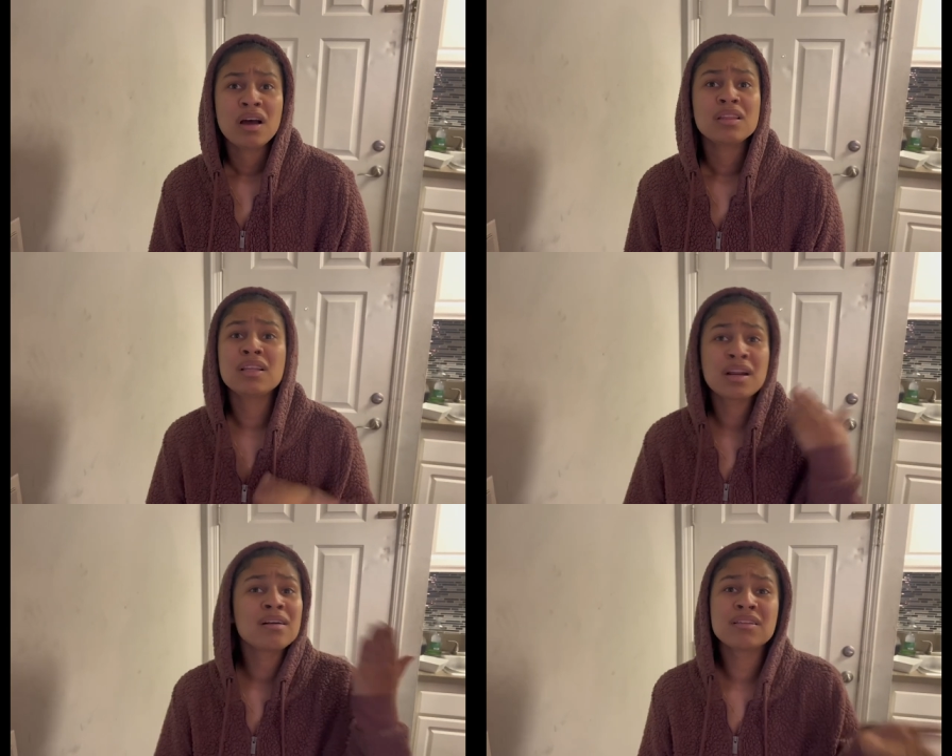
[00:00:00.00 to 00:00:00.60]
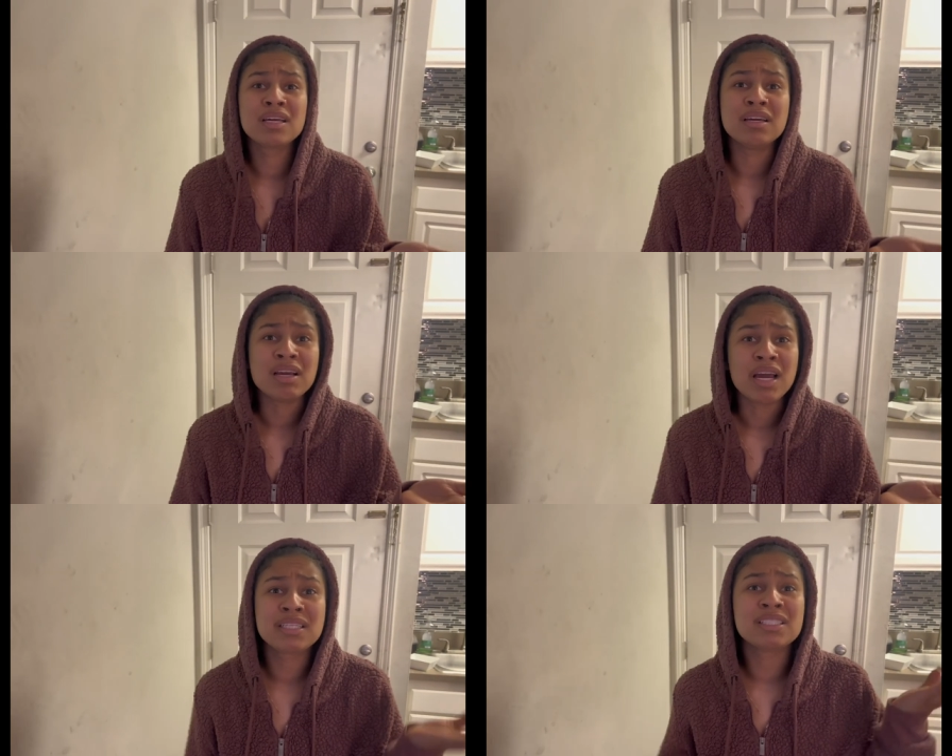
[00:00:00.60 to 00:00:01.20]
Literally,
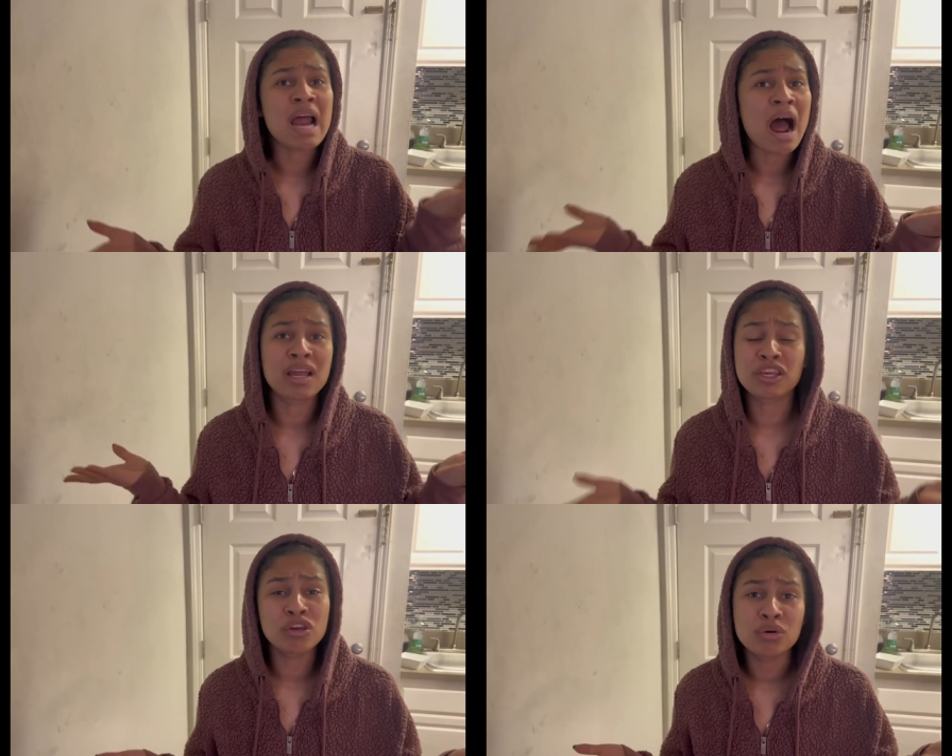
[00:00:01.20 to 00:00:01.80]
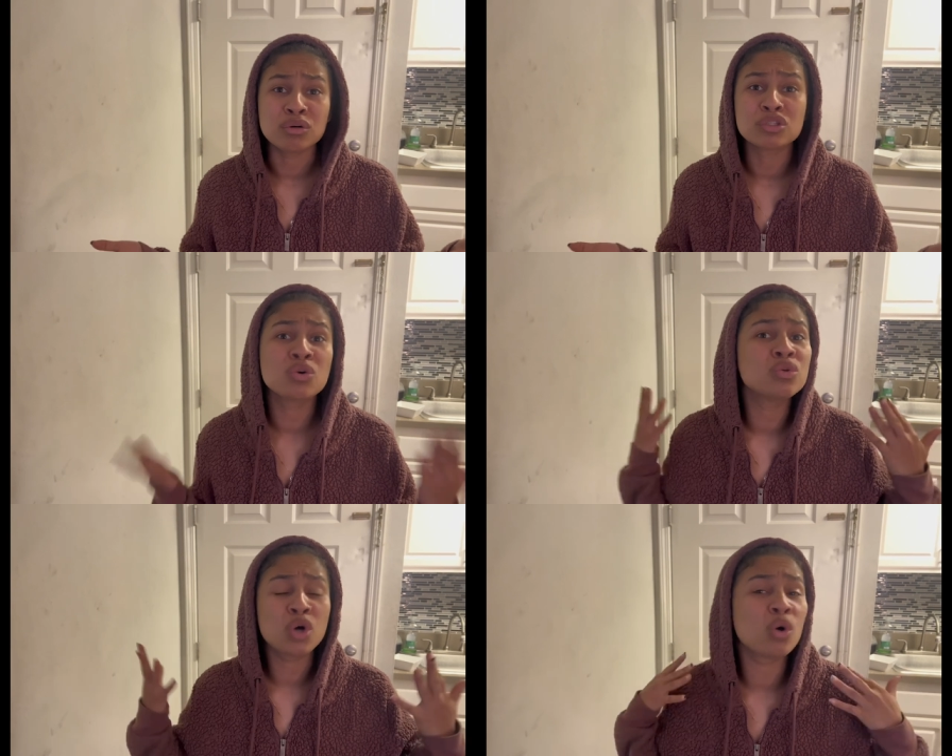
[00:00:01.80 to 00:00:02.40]
it's not cute.
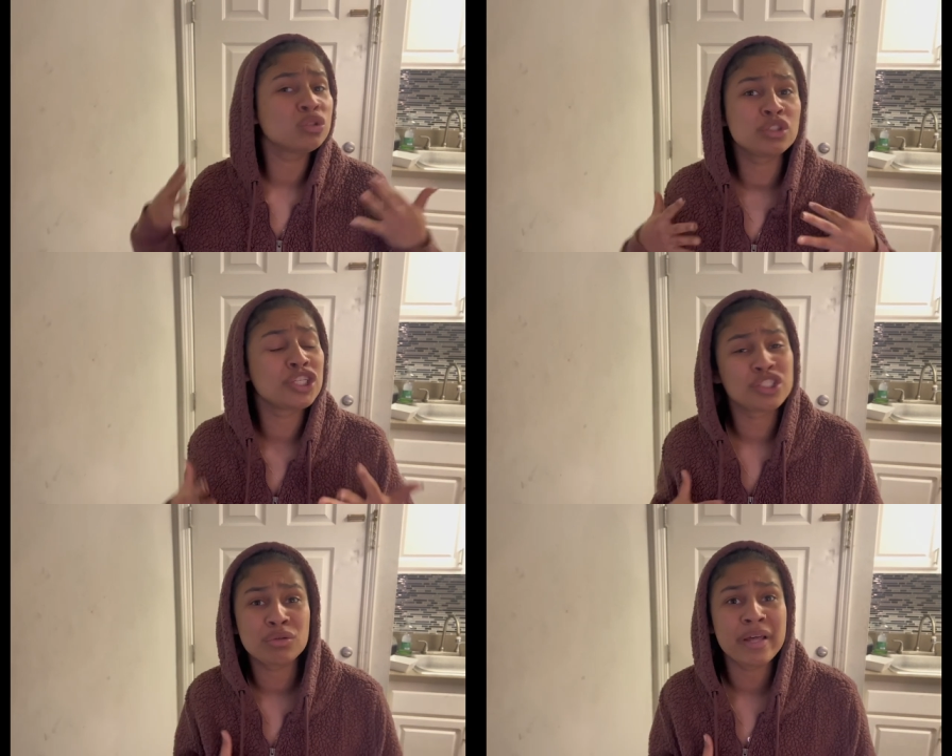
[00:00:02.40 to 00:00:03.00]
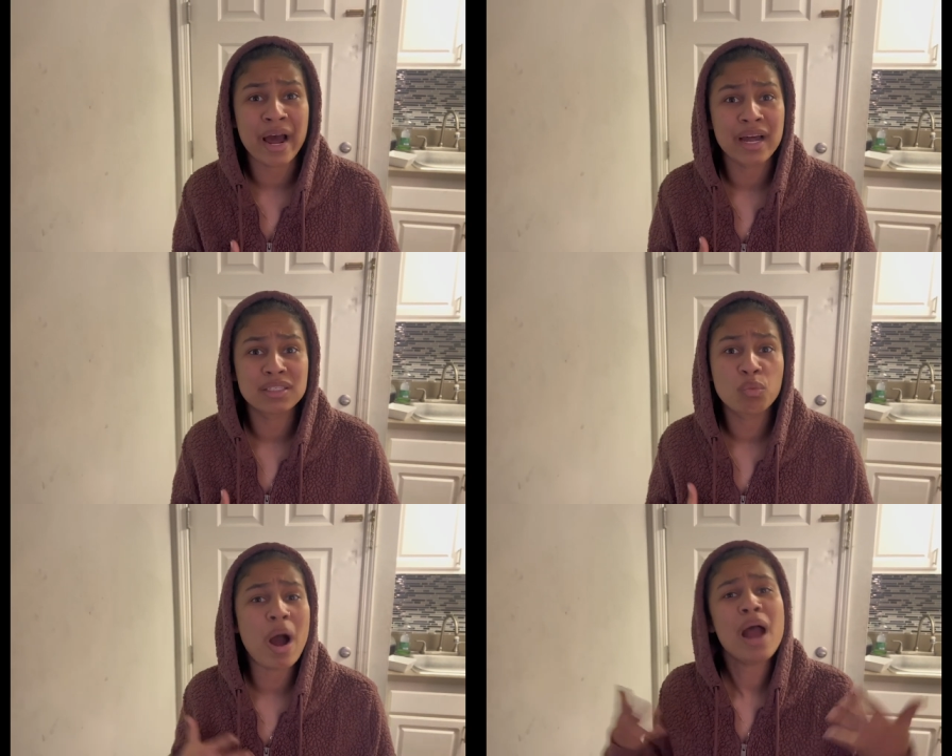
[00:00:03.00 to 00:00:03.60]
Who told you to do that?
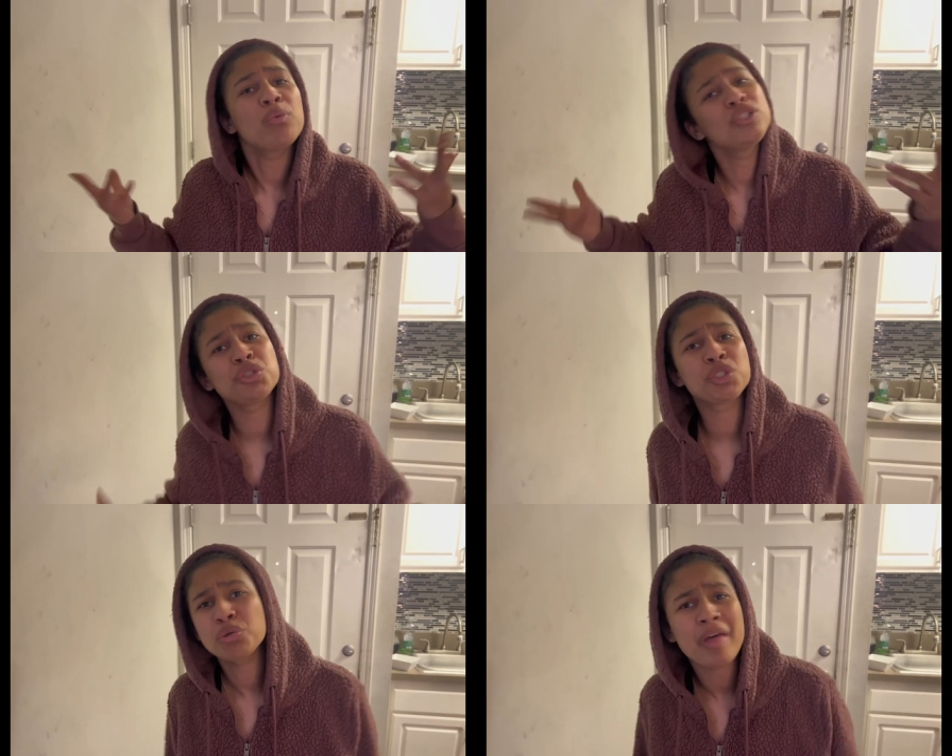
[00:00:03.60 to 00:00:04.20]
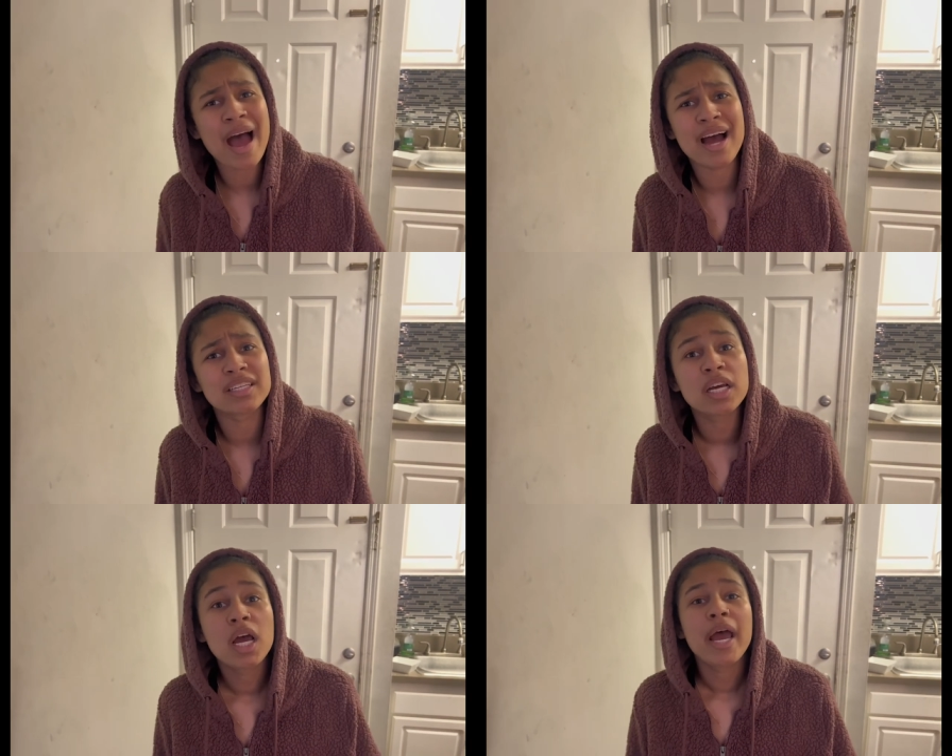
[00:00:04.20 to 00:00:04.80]
Why would you do that?
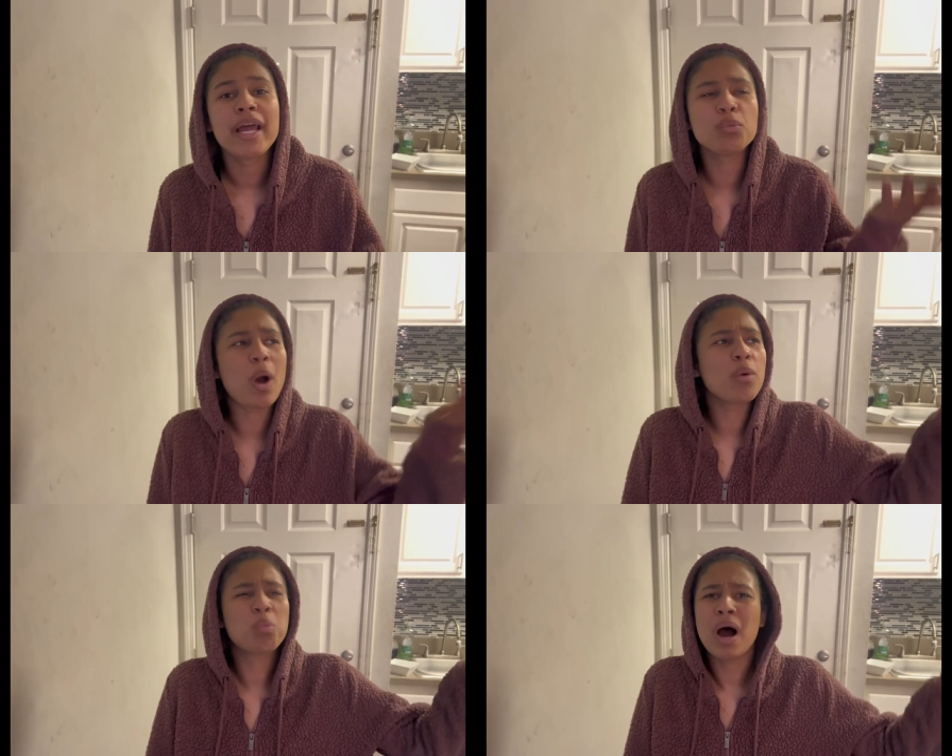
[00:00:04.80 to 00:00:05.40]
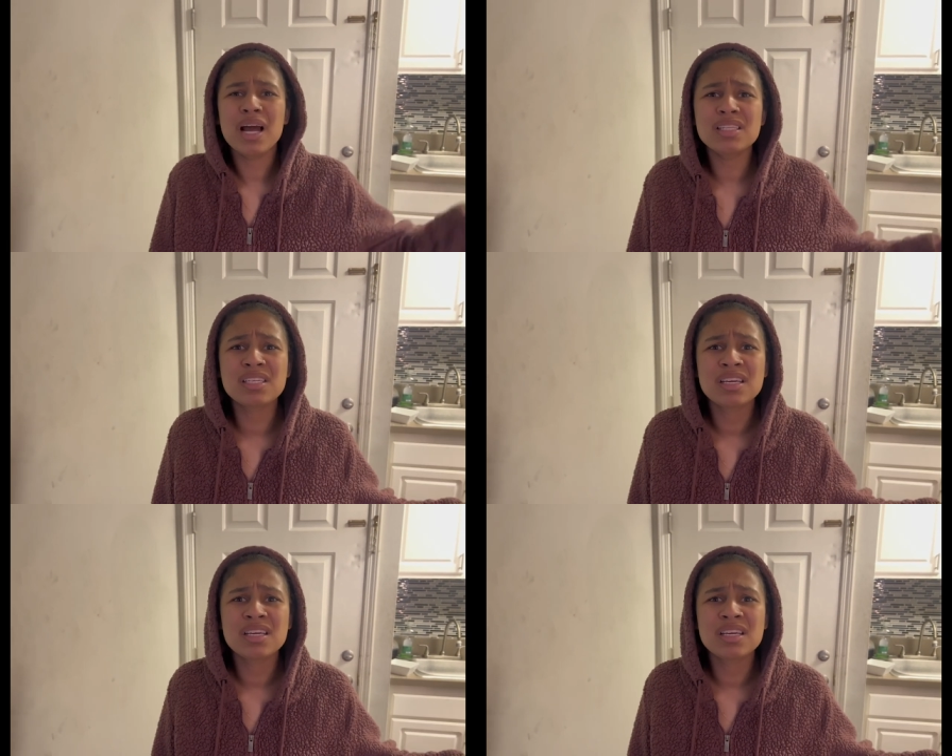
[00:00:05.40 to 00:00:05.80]
And what? What?